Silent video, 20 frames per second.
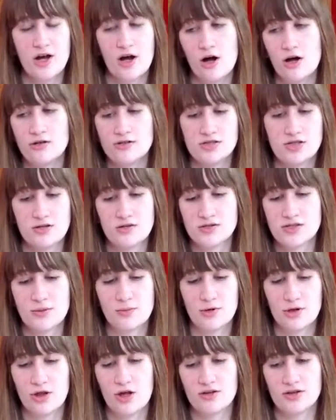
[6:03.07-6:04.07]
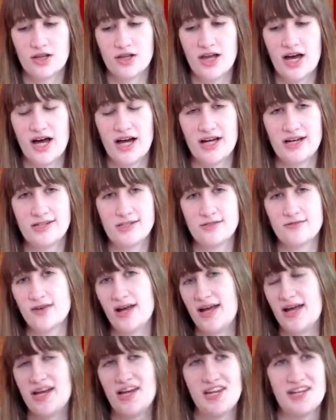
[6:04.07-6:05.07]
Also, somewhere along the lines, you
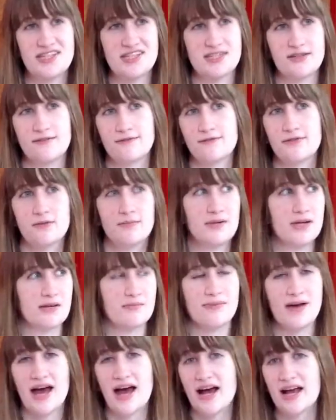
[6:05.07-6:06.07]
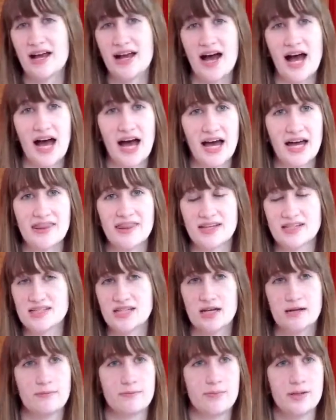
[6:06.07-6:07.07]
get hints of the big bad guy that's
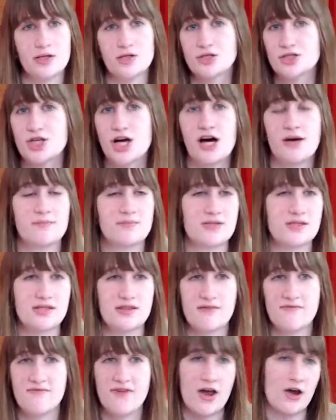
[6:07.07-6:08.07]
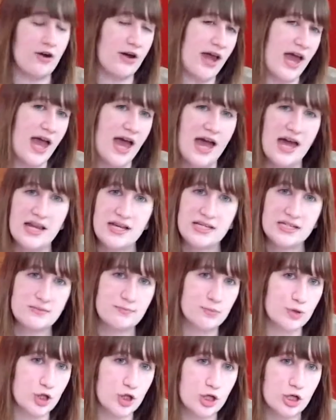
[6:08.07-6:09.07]
gonna build up to the very end
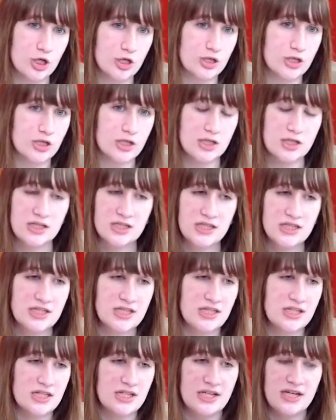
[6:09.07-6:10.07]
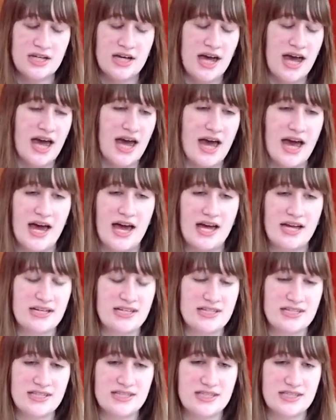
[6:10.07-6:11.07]
book.
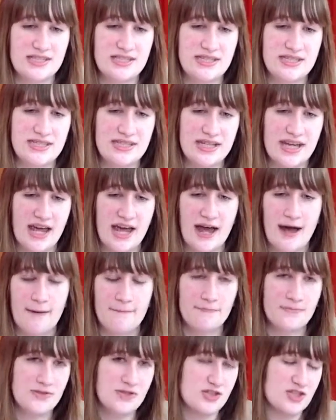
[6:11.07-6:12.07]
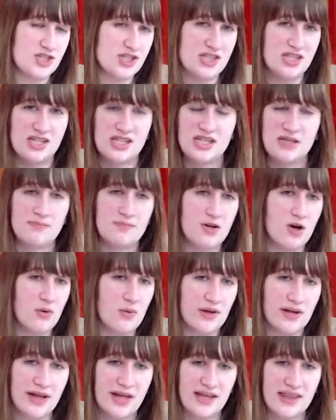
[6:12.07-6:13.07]
And yeah, it's just gonna keep
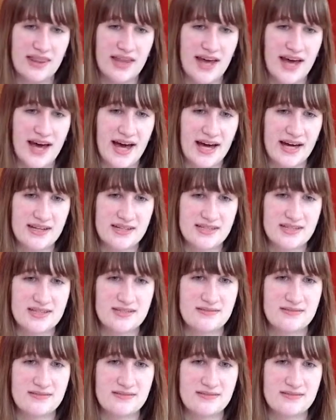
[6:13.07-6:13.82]
going like that.